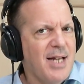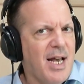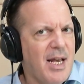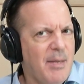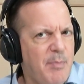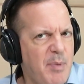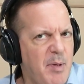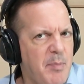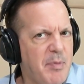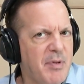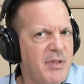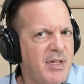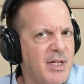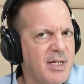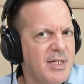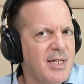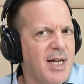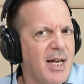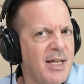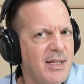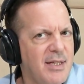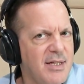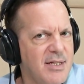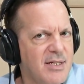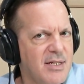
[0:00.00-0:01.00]
people think
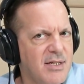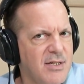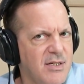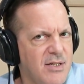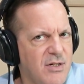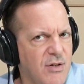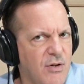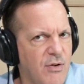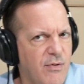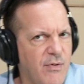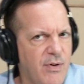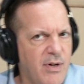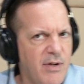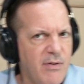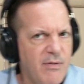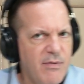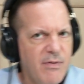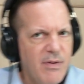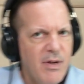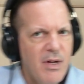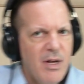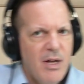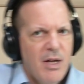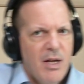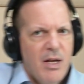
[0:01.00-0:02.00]
Thailand's conservative.
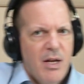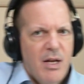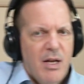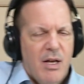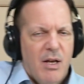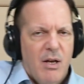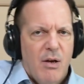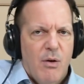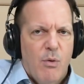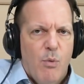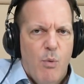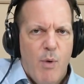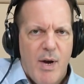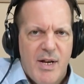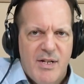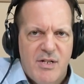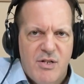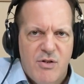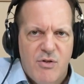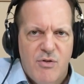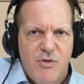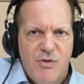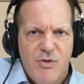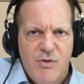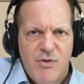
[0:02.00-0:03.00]

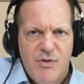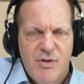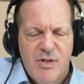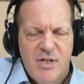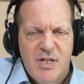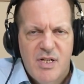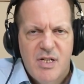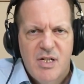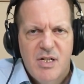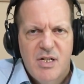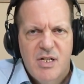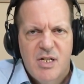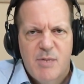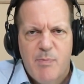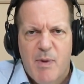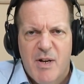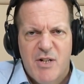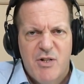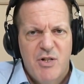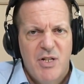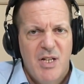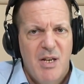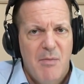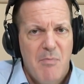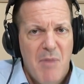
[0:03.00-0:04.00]
Westerners,
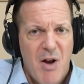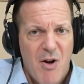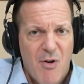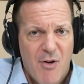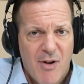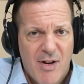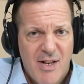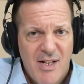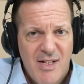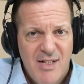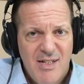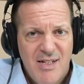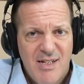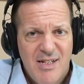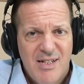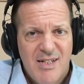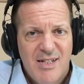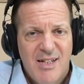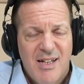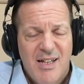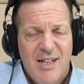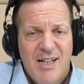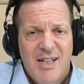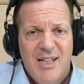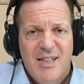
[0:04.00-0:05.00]
especially
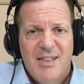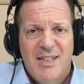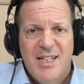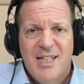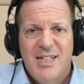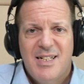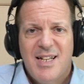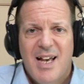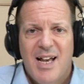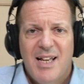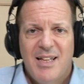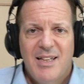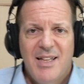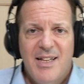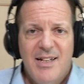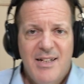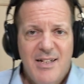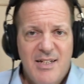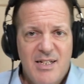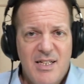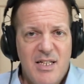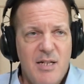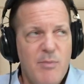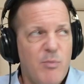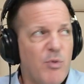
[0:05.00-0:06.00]
Americans, think Thailand
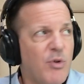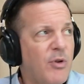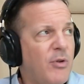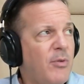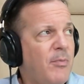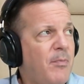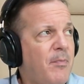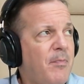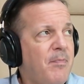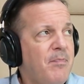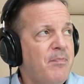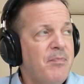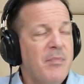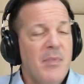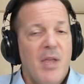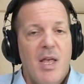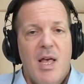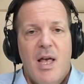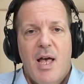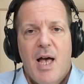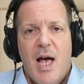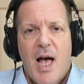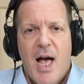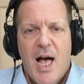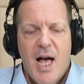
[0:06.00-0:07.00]
is liberal.
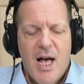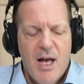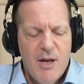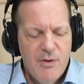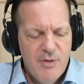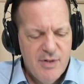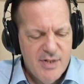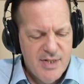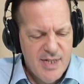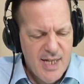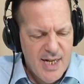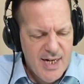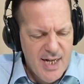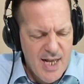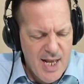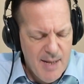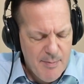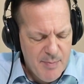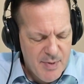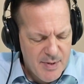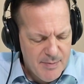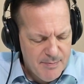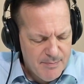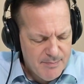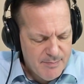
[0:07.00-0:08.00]
How does that
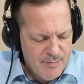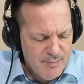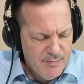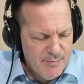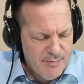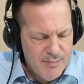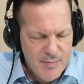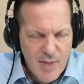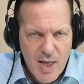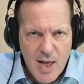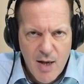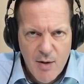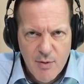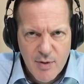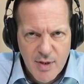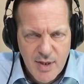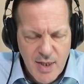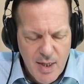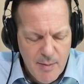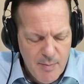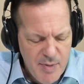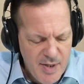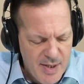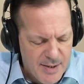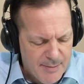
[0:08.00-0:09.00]
happen? How can
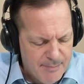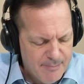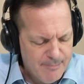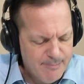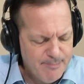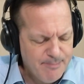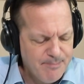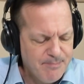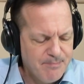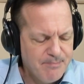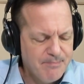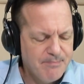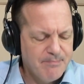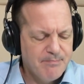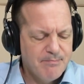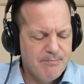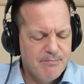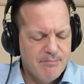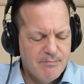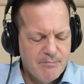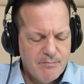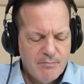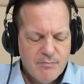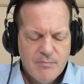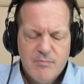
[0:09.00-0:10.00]
that be?
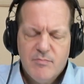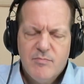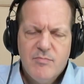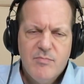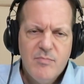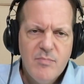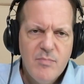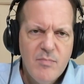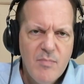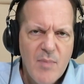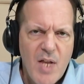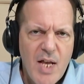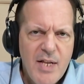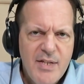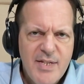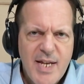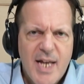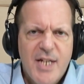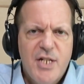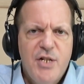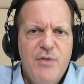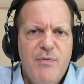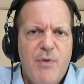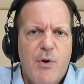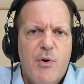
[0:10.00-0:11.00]
It's
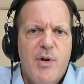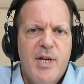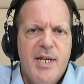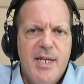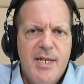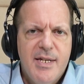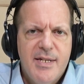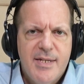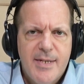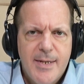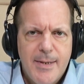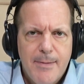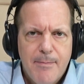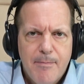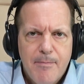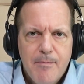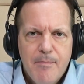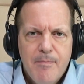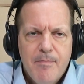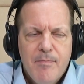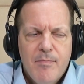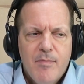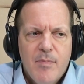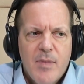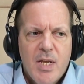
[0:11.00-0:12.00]
actually very easy.
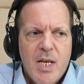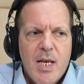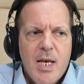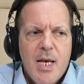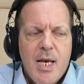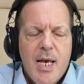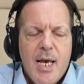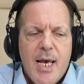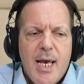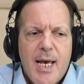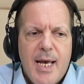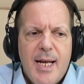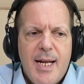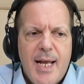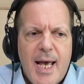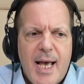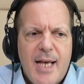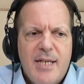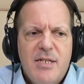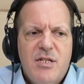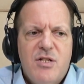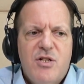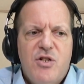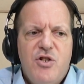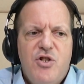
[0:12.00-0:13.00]
It
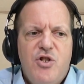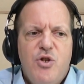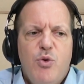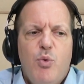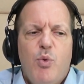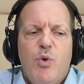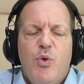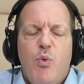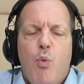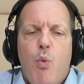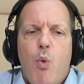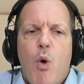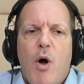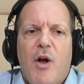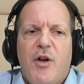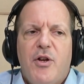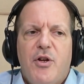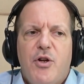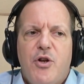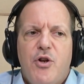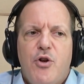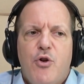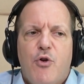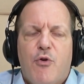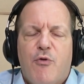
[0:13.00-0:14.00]
has to do with what
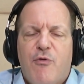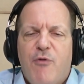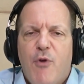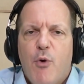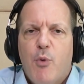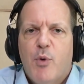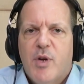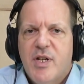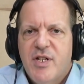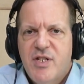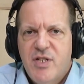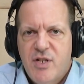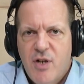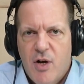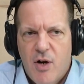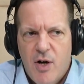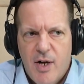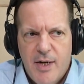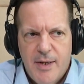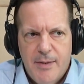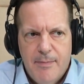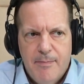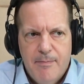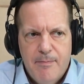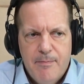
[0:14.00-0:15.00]
you're focused
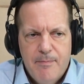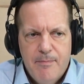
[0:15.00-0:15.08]
on.